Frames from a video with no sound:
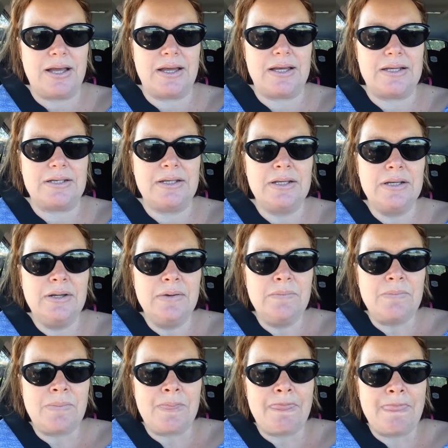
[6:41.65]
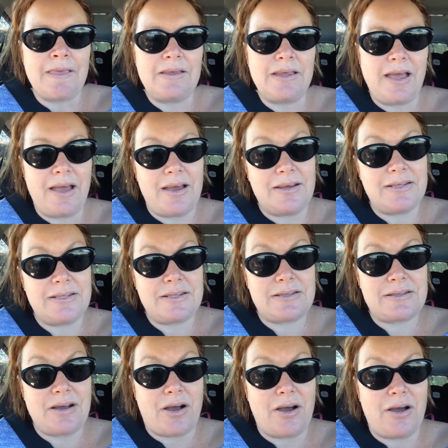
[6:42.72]
And yeah,
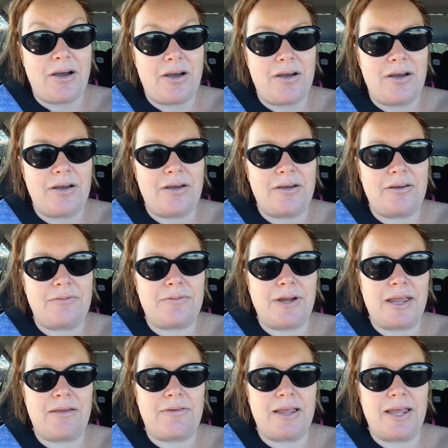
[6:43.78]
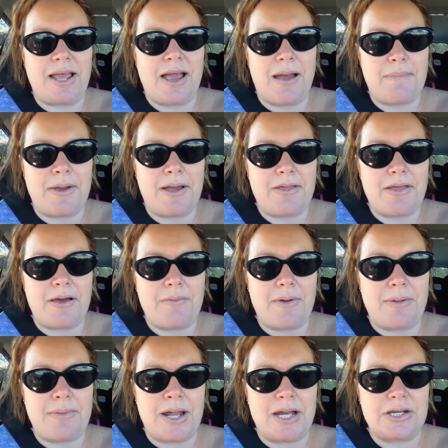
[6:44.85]
so really, really happy that
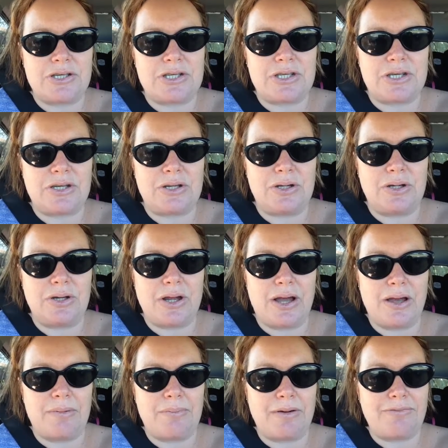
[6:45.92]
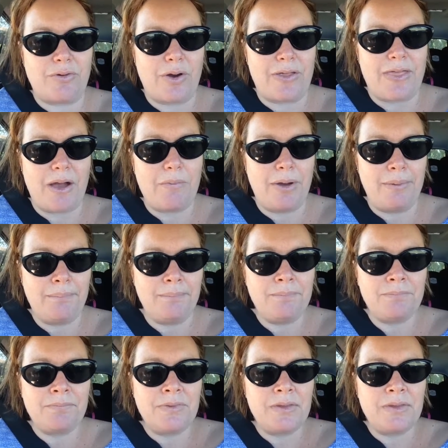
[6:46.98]
we managed to um, avoid that one.